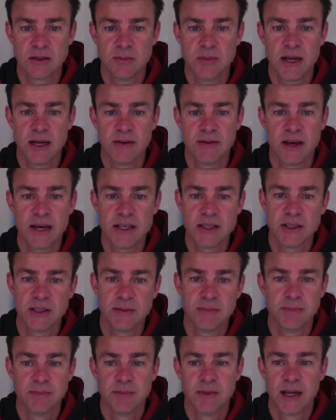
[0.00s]
and
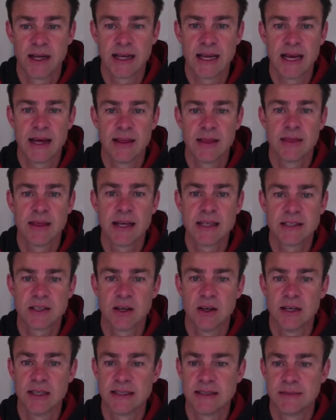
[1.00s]
motivation. Okay, thanks
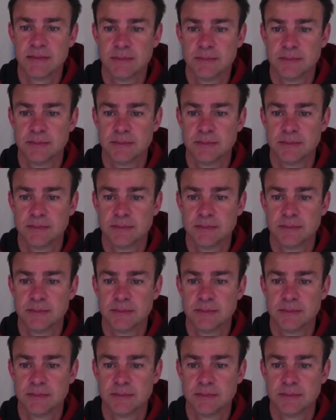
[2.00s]
guys.